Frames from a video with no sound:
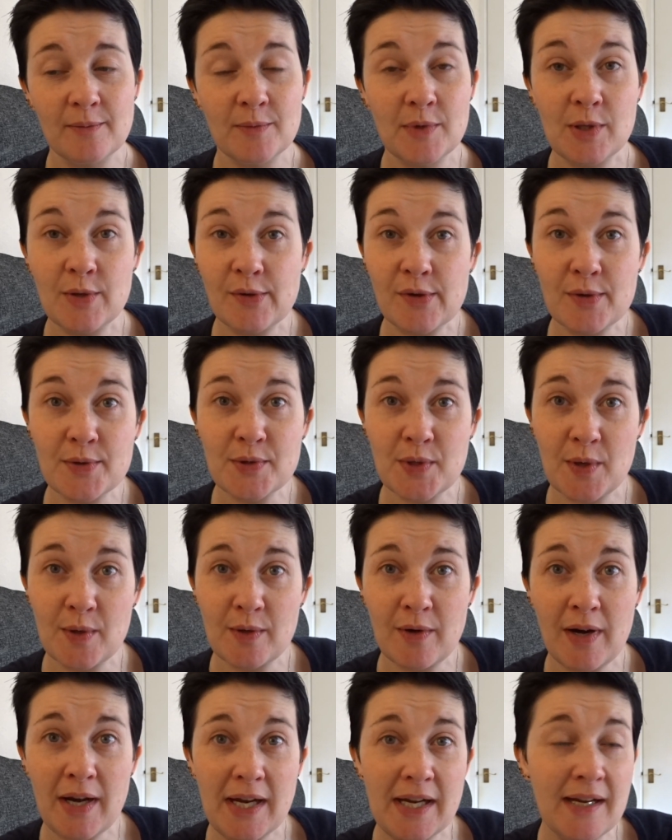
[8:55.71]
You're also
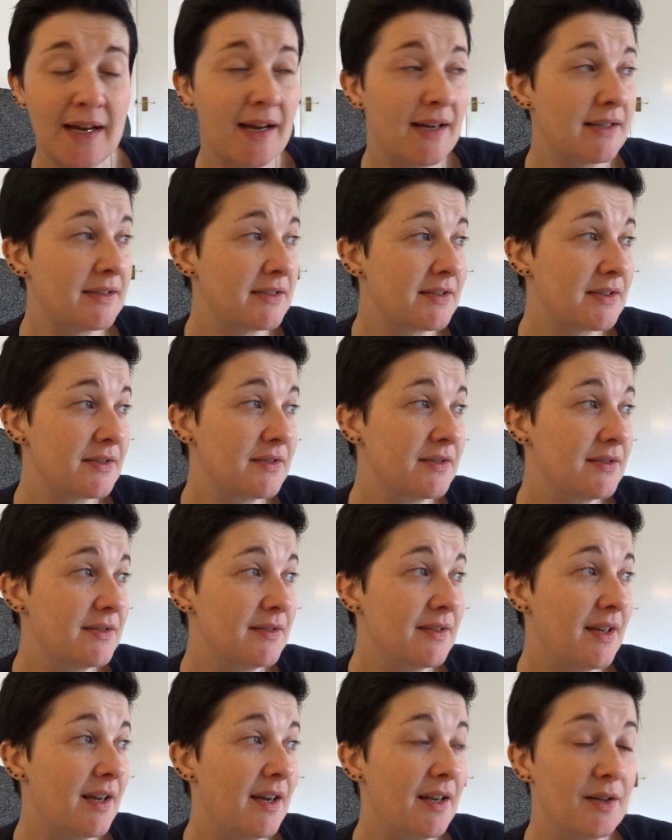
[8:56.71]
great and
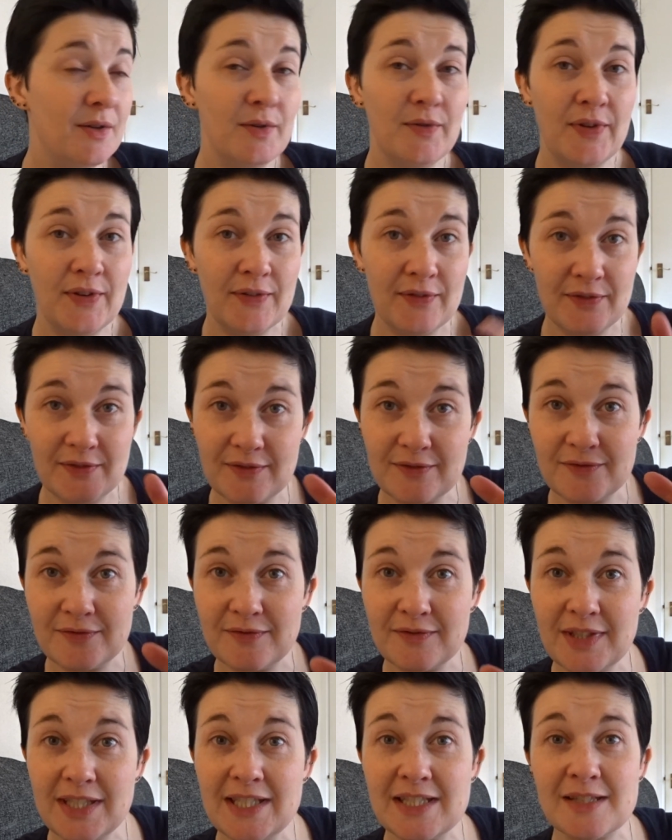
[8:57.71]
I love
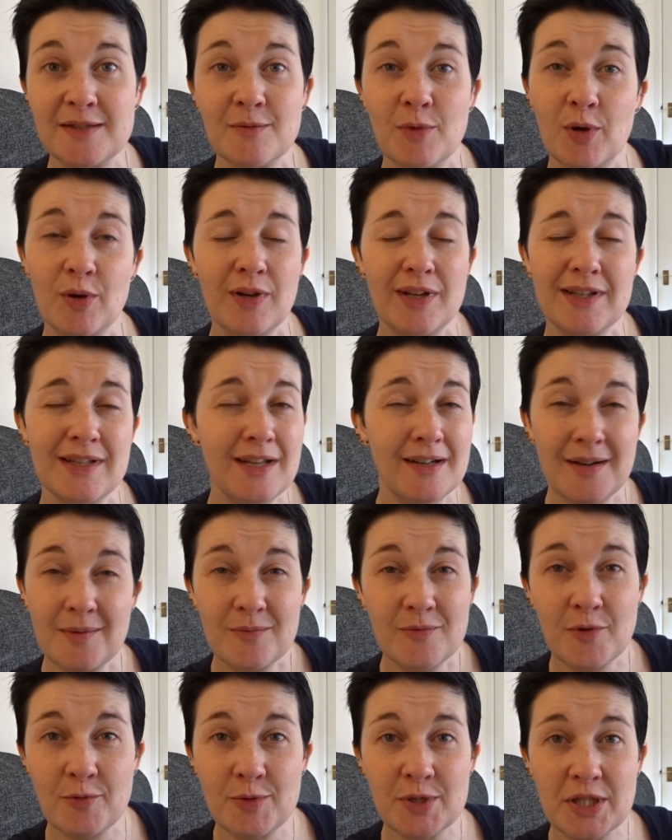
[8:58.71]
reading them all, and then
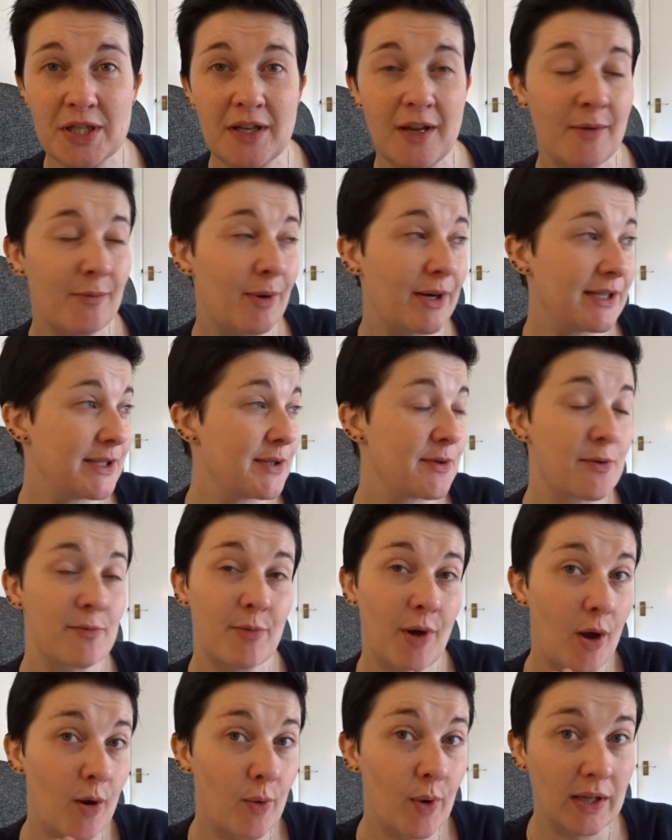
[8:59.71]
I'm rubbish at getting back to them.
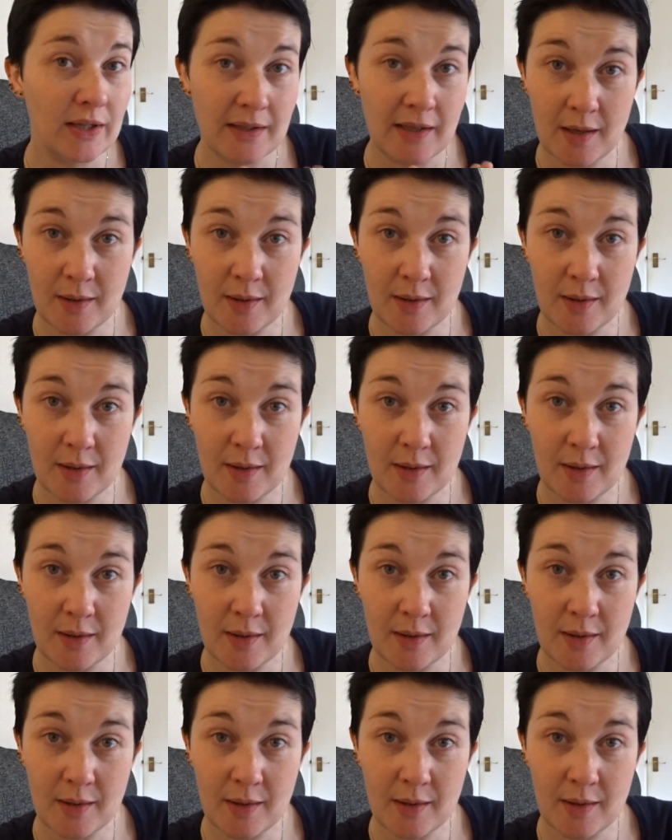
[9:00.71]
But I will.